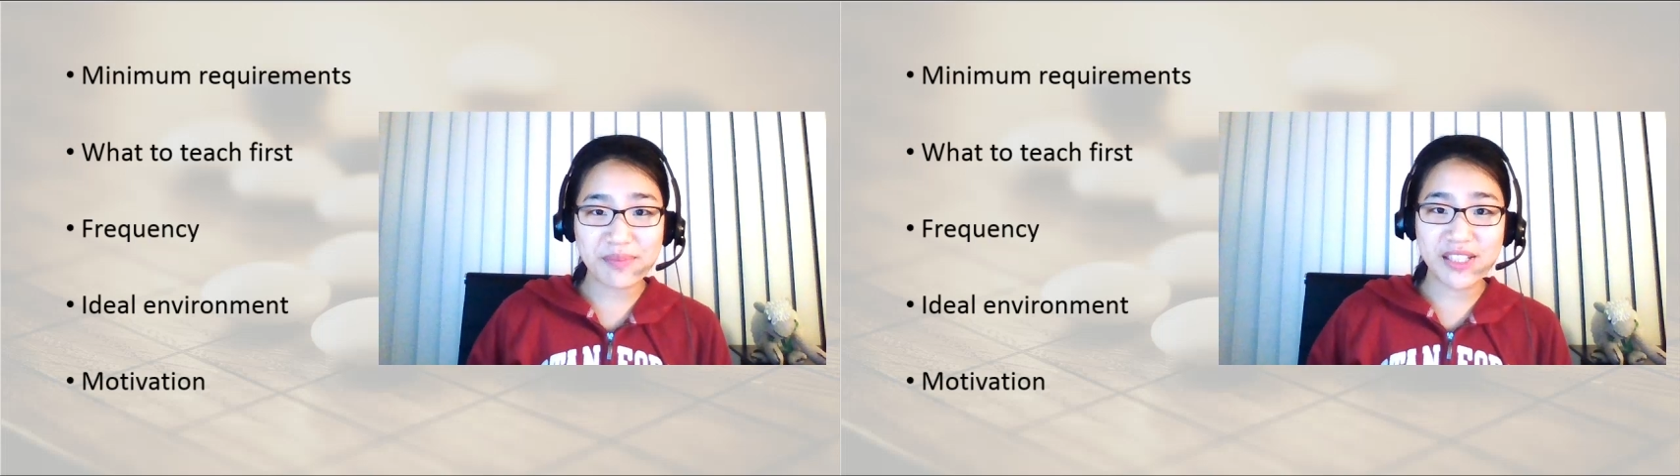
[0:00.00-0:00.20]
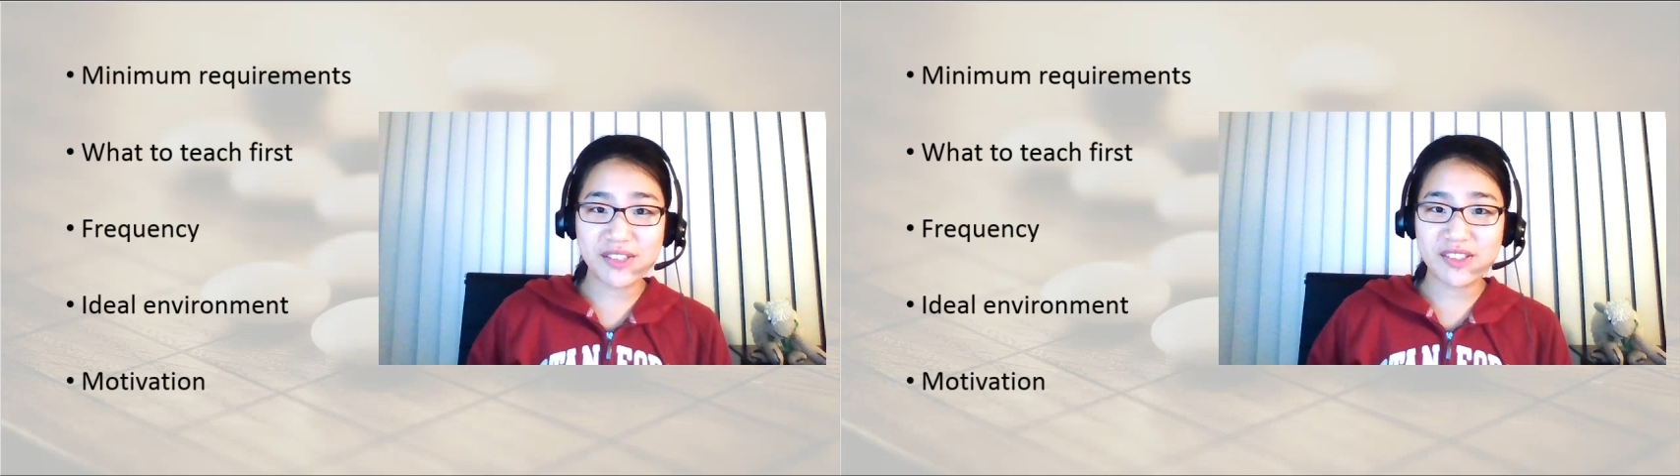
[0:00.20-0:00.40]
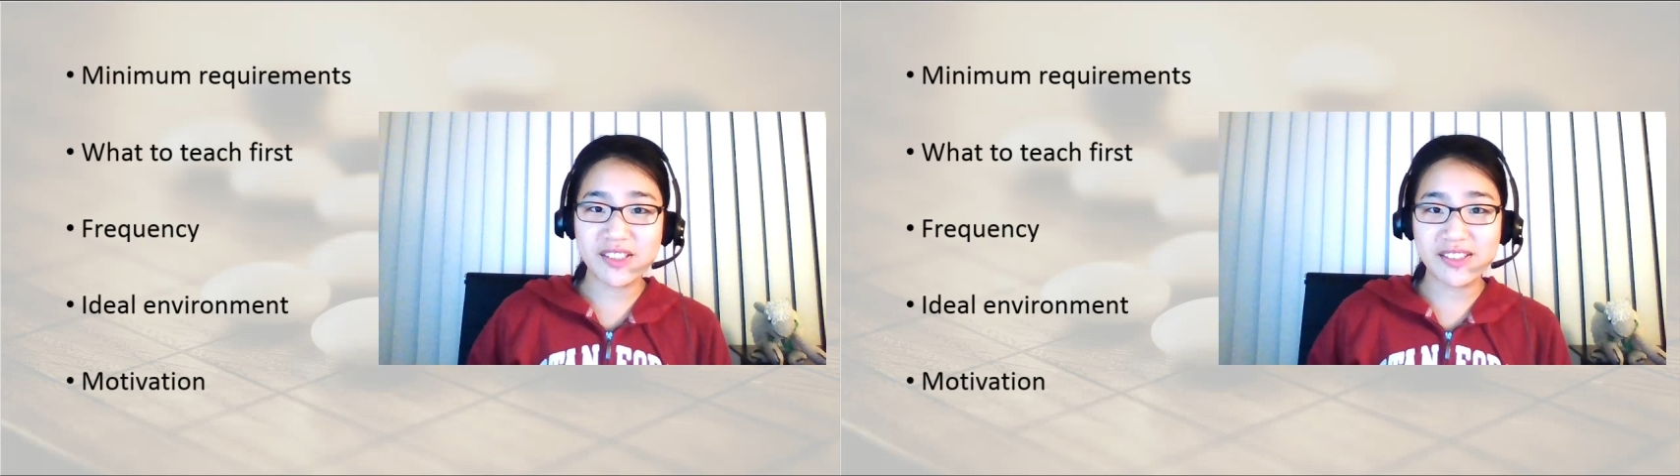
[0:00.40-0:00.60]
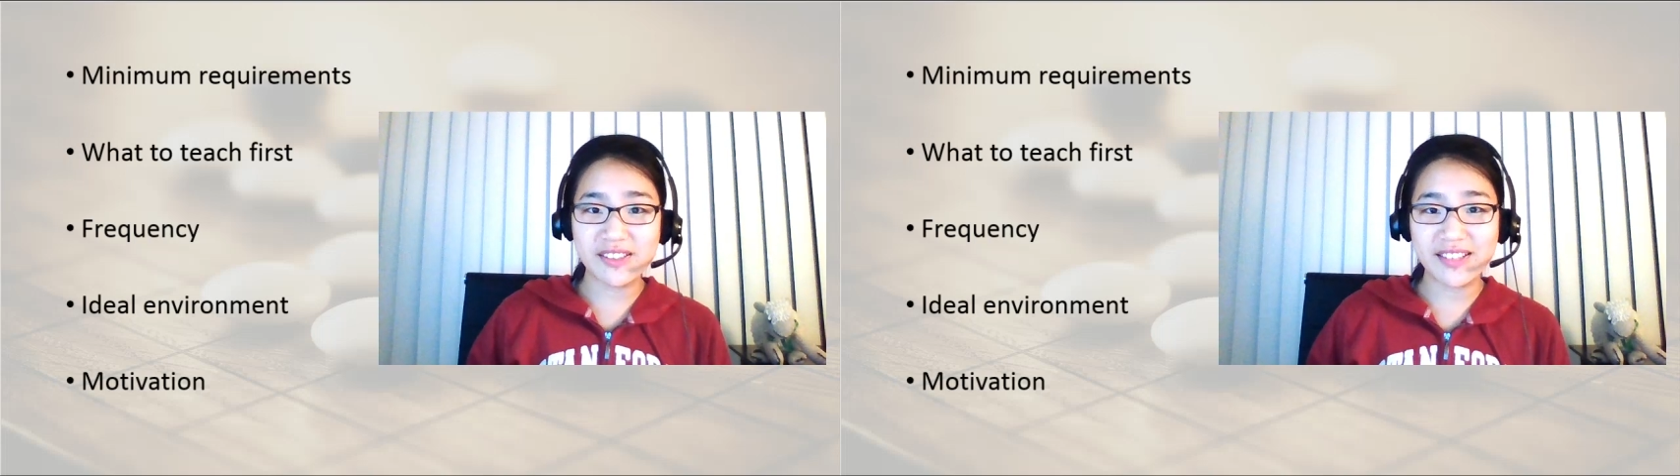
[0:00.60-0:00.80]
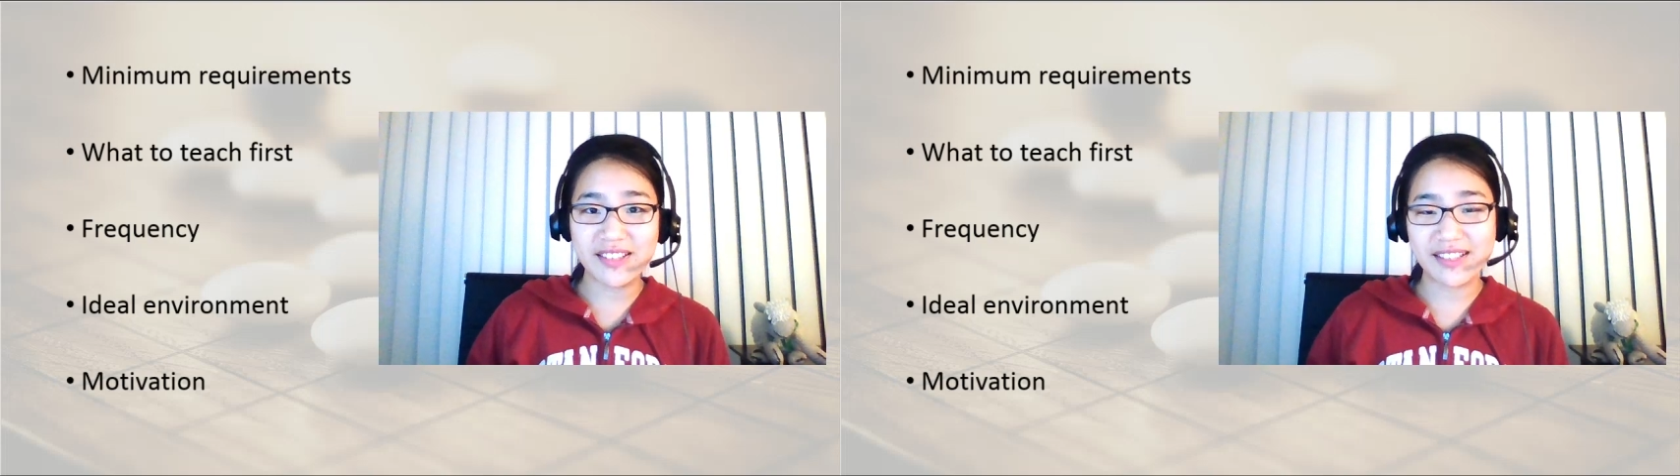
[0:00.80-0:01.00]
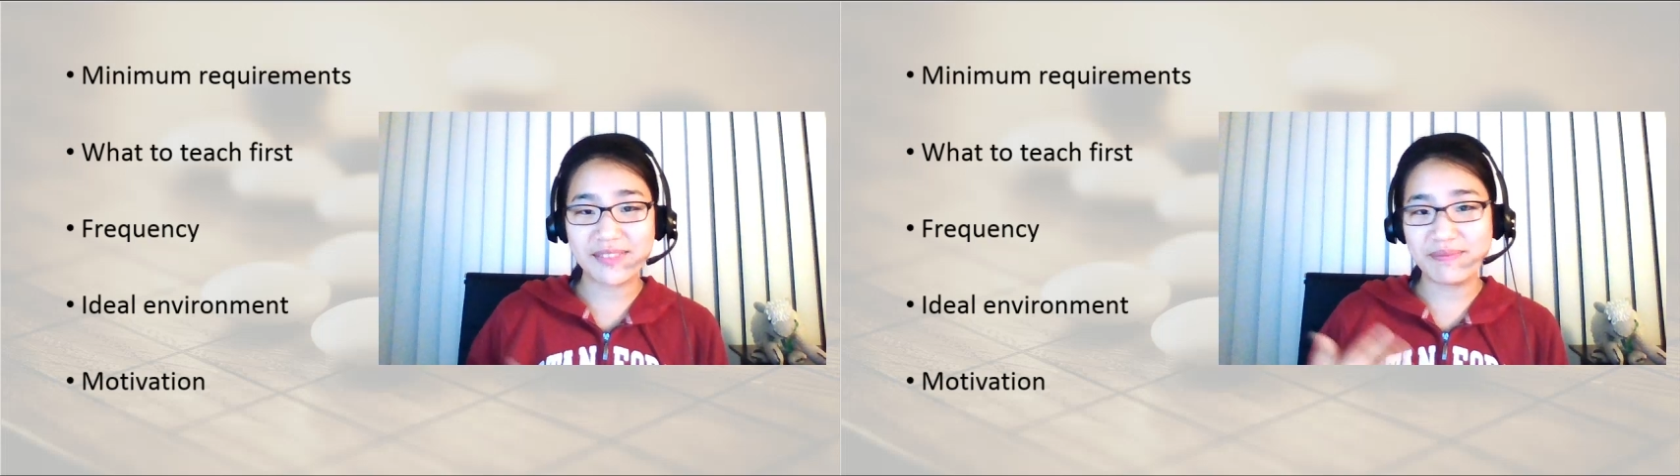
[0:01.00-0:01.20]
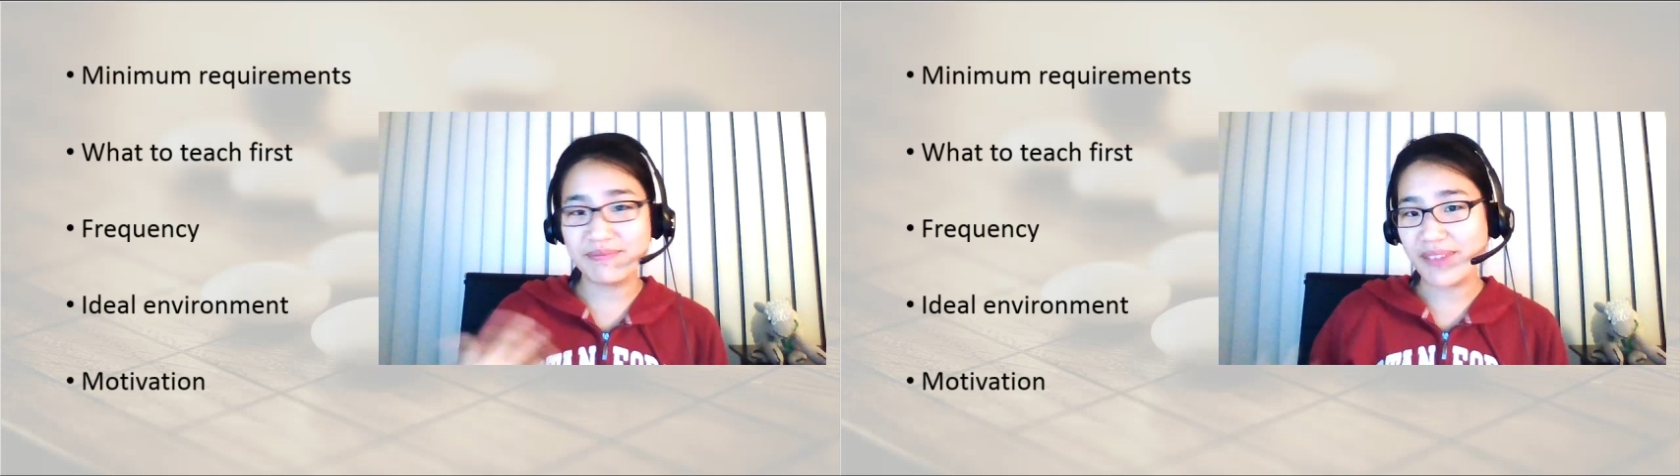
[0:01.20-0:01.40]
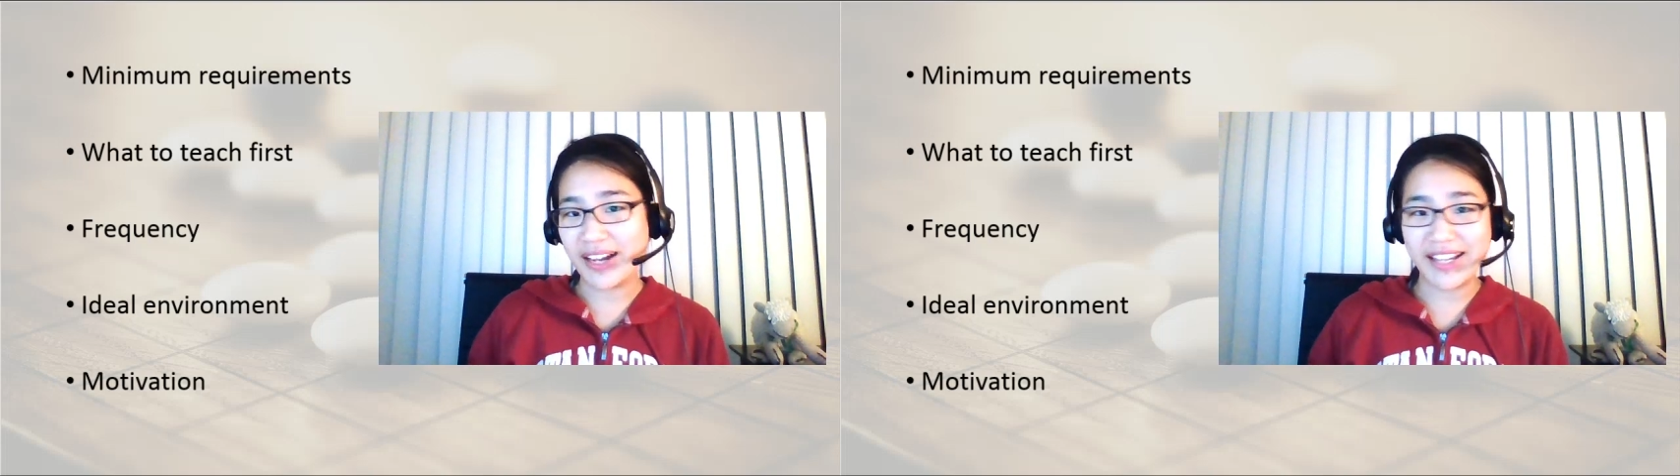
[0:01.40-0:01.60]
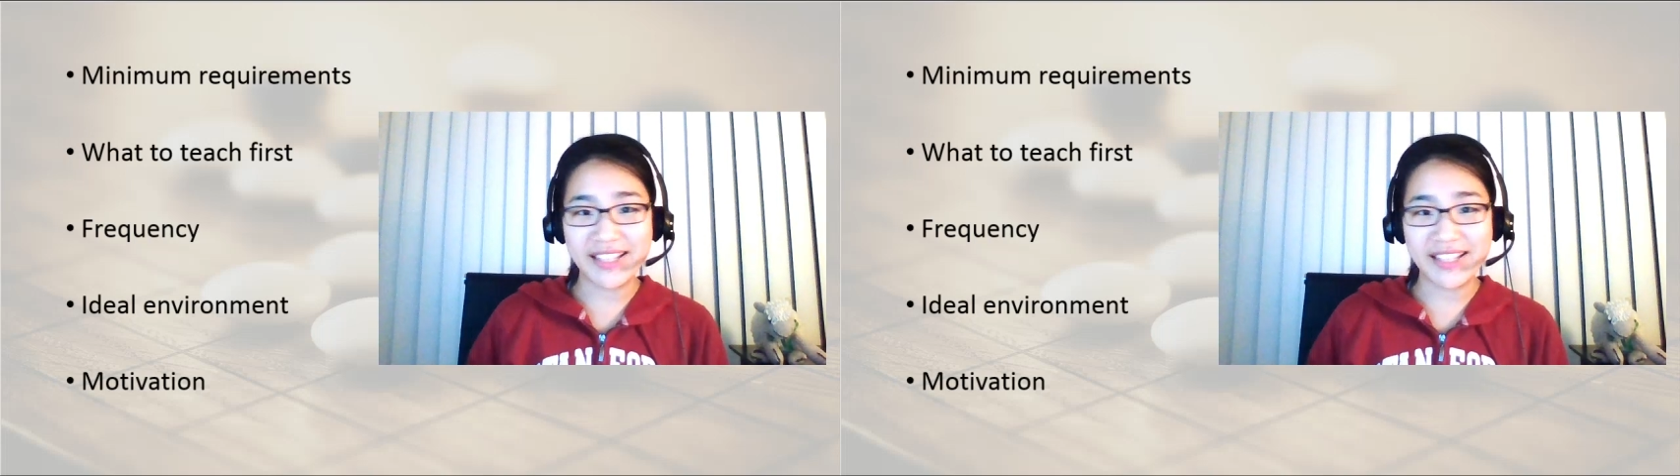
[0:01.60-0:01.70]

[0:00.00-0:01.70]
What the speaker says: you could like buy